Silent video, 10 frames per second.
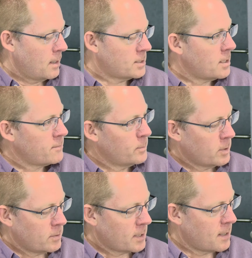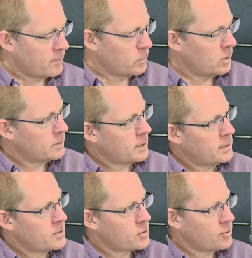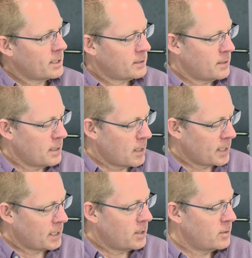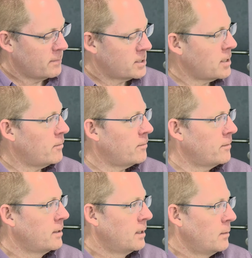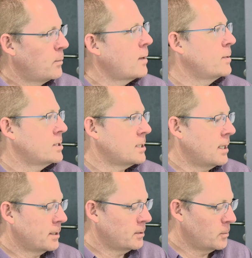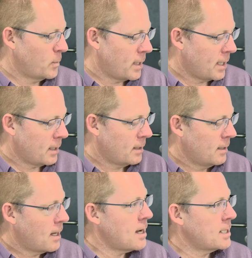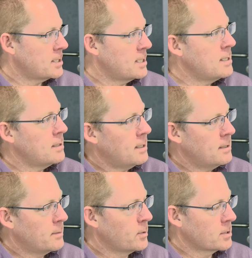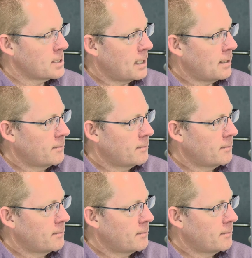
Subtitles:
Aside from a good cover, what can strengthen the likelihood of a self-published title being highlighted in the bookseller?